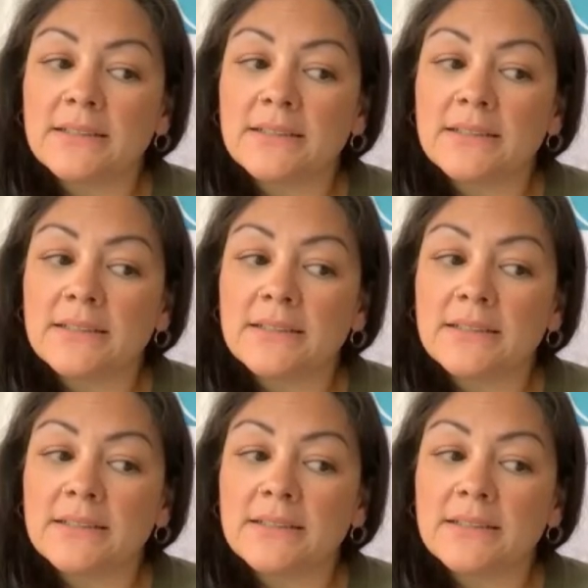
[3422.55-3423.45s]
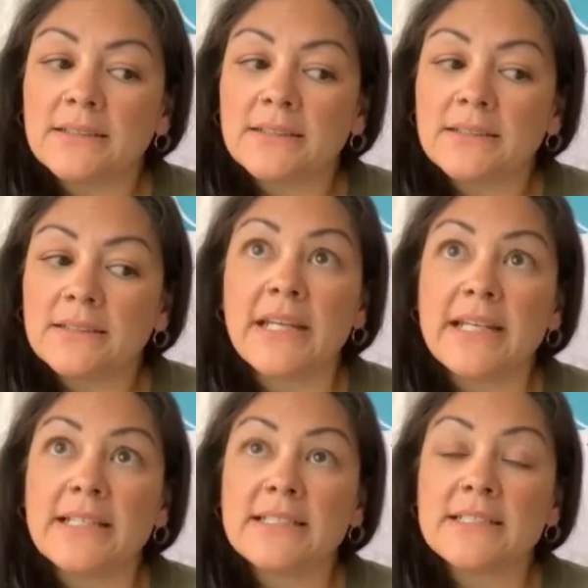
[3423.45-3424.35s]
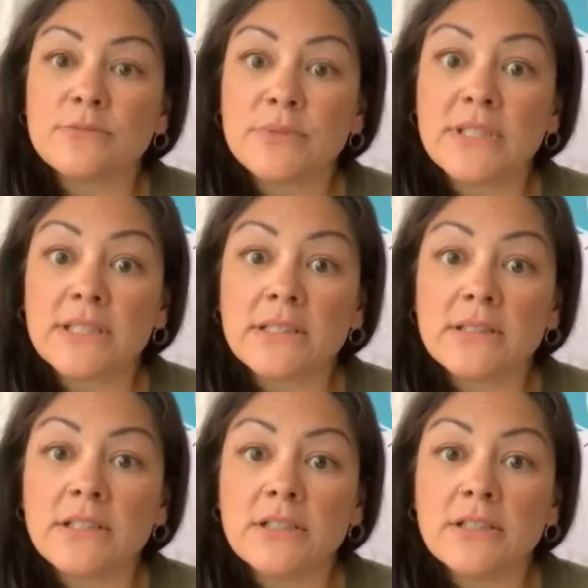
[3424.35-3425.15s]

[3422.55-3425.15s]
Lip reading: in our case with